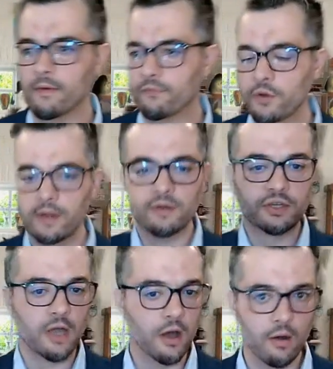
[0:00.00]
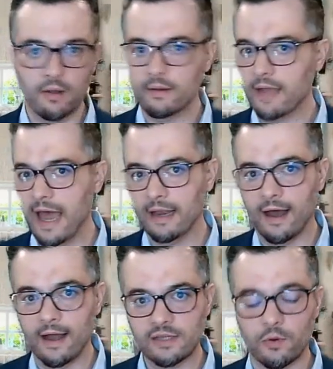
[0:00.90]
few years ago,
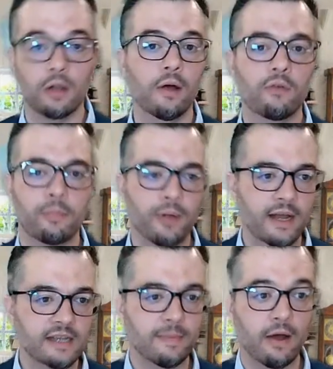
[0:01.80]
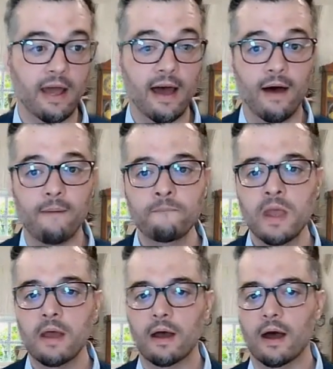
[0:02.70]
headlines were all over the place about how
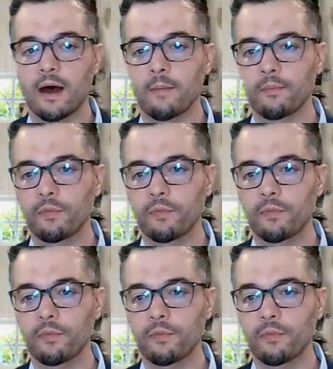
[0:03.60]
a